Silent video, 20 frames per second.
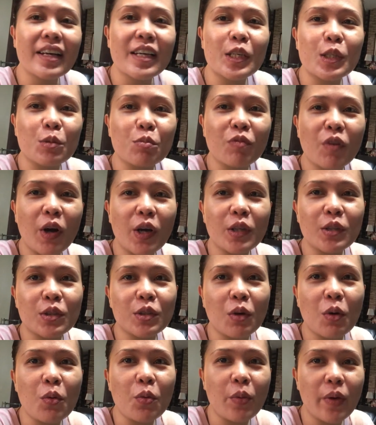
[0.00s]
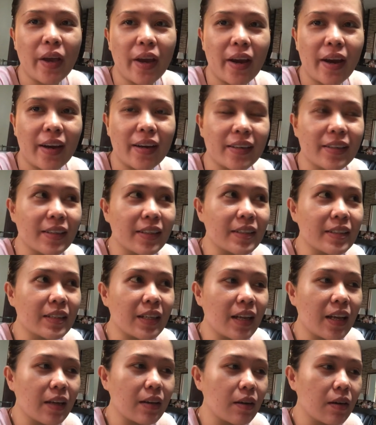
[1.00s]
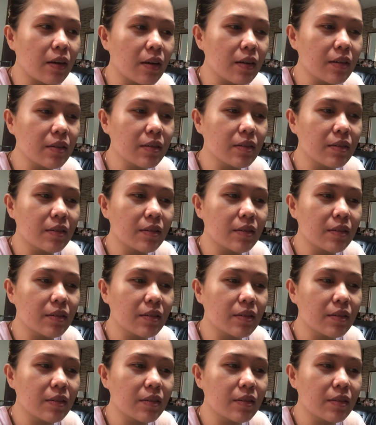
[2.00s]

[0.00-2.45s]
His voice so weird. He's like, huh?